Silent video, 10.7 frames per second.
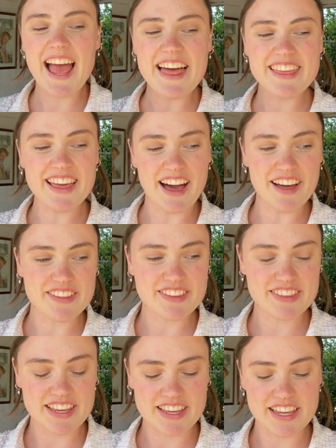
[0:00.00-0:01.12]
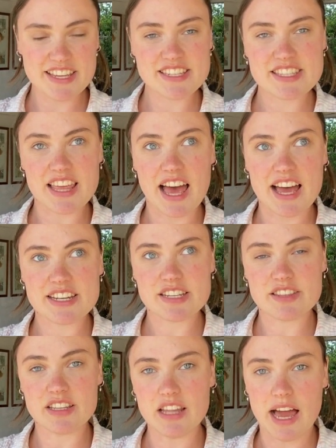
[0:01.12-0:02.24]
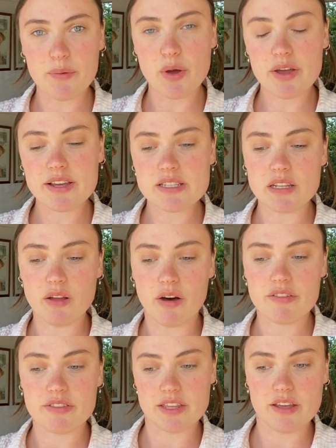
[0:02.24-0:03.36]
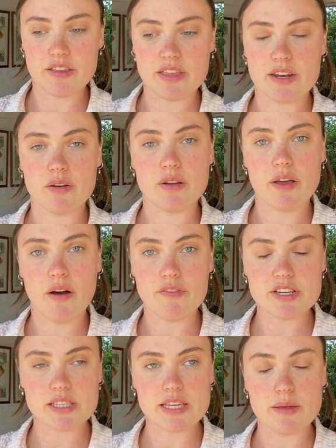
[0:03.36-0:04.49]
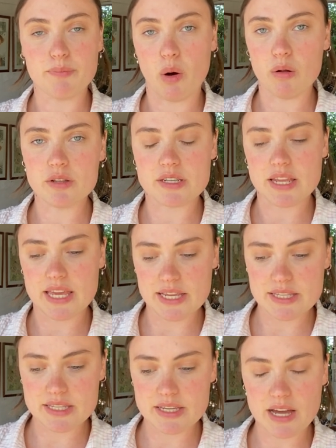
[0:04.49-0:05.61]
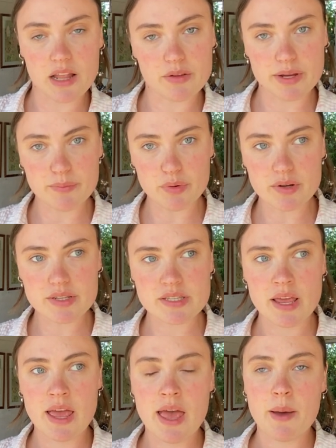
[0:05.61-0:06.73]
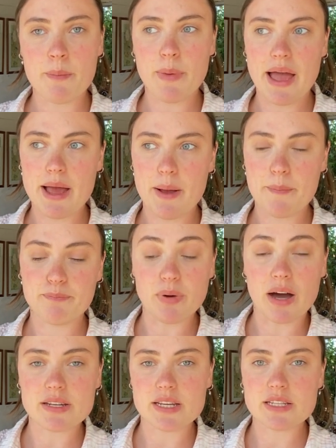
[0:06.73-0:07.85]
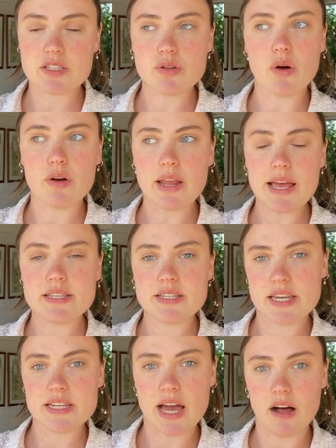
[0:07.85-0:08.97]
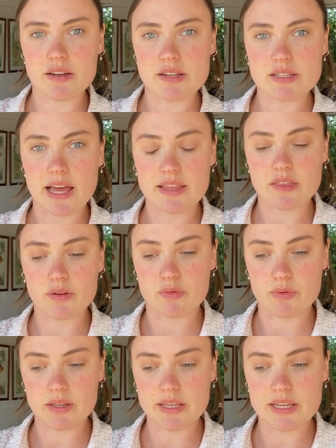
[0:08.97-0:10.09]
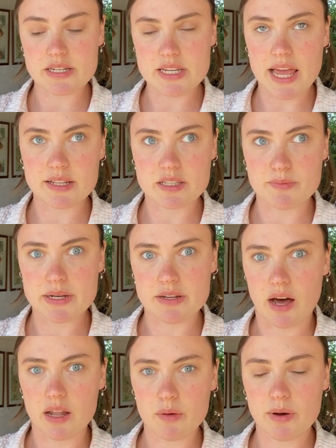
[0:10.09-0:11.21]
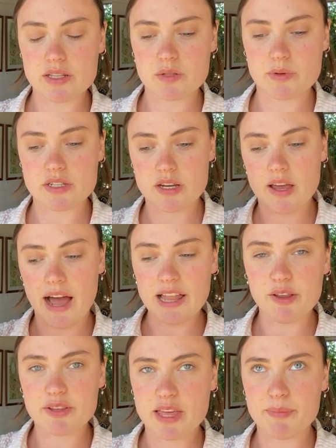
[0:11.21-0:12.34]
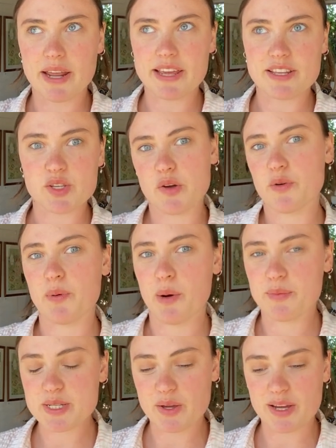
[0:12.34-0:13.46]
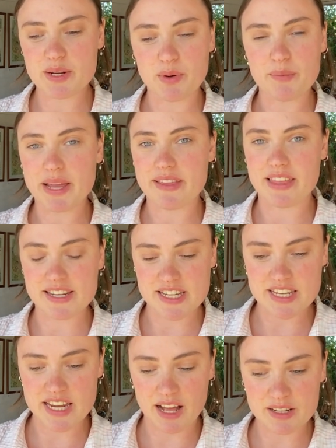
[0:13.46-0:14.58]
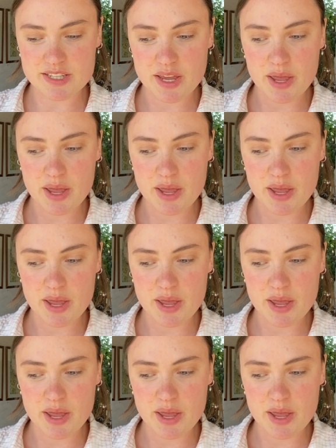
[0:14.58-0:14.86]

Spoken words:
The other thing is that the line work is a lot thinner than obviously the bold and easy colouring books, but it's not as detailed as like the really intense mandala ones, which I look at them and I get so overwhelmed. So I didn't want to make it that detailed,